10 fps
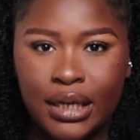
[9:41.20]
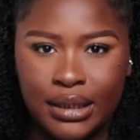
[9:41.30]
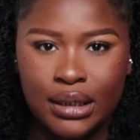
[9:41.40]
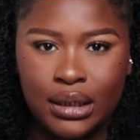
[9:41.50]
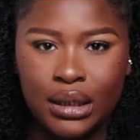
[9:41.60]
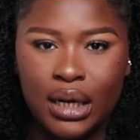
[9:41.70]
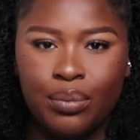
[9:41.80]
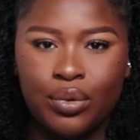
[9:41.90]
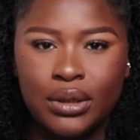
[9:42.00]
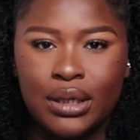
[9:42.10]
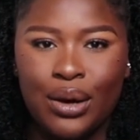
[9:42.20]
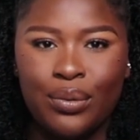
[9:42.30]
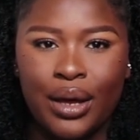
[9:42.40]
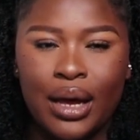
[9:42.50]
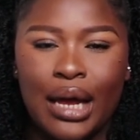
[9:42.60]
city, let me put it that
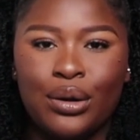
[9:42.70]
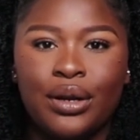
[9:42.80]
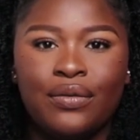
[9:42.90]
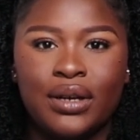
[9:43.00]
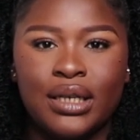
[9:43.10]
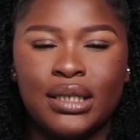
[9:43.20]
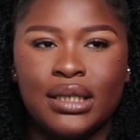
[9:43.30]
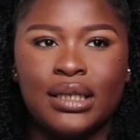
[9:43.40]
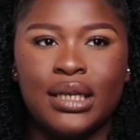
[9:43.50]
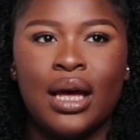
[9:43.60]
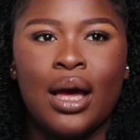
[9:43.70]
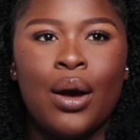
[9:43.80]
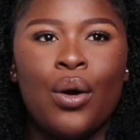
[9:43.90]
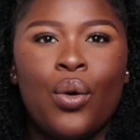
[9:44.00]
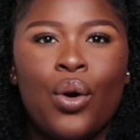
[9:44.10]
way. I don't live in a city,
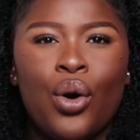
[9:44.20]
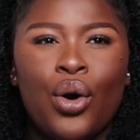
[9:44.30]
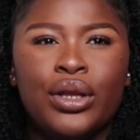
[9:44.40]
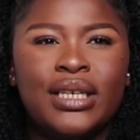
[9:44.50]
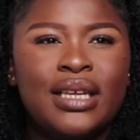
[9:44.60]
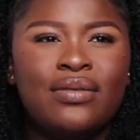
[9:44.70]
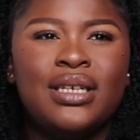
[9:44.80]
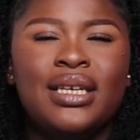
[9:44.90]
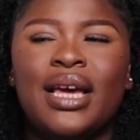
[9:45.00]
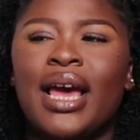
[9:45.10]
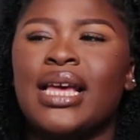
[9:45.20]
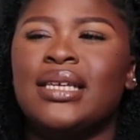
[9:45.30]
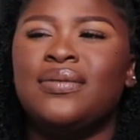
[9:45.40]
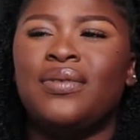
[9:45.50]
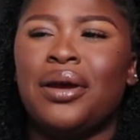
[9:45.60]
the safety here
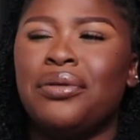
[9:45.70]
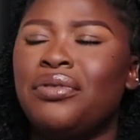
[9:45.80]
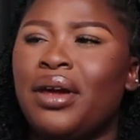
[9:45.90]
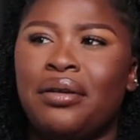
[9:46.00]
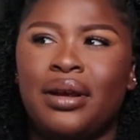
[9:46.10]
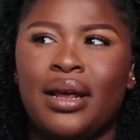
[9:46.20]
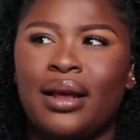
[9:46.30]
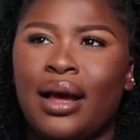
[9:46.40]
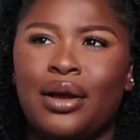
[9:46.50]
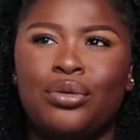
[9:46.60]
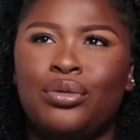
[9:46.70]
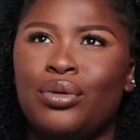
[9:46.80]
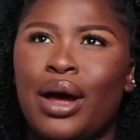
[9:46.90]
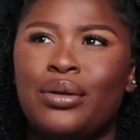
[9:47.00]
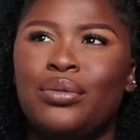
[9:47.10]
is very, very, I
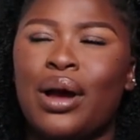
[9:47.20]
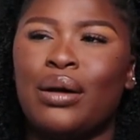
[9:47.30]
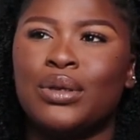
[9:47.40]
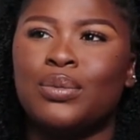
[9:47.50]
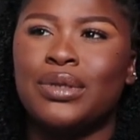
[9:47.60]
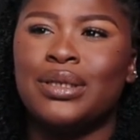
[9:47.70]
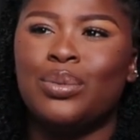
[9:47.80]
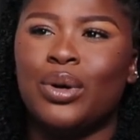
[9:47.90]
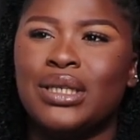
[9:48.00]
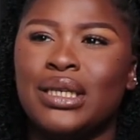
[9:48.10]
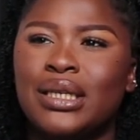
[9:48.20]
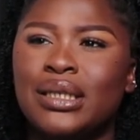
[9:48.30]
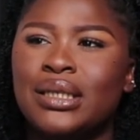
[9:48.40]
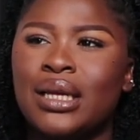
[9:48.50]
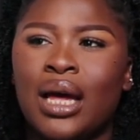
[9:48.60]
don't know how to put it, but
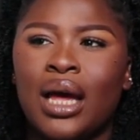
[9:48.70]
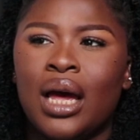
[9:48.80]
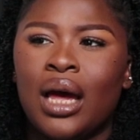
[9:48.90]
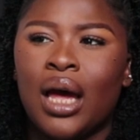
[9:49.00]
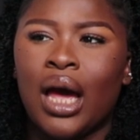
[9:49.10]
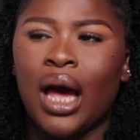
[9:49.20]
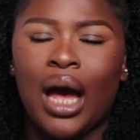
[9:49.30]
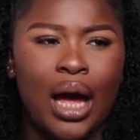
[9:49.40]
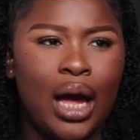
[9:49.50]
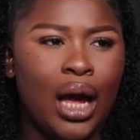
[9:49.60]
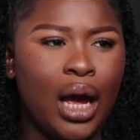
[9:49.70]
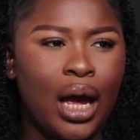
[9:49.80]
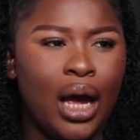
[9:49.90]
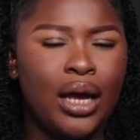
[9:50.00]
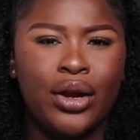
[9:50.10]
is
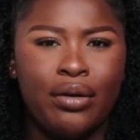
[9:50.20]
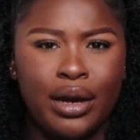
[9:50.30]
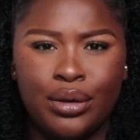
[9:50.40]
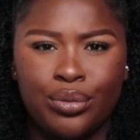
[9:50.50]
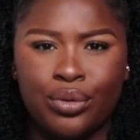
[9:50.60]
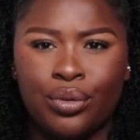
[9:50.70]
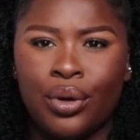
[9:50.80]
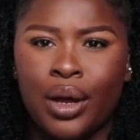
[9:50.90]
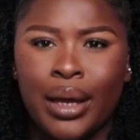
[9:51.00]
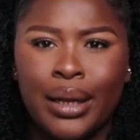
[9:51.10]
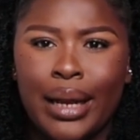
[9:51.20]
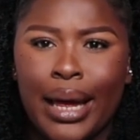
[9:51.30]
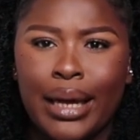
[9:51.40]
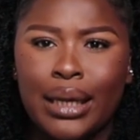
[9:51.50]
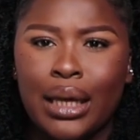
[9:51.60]
incredible.
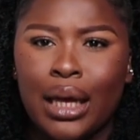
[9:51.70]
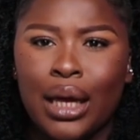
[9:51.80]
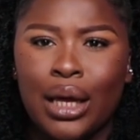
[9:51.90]
Like,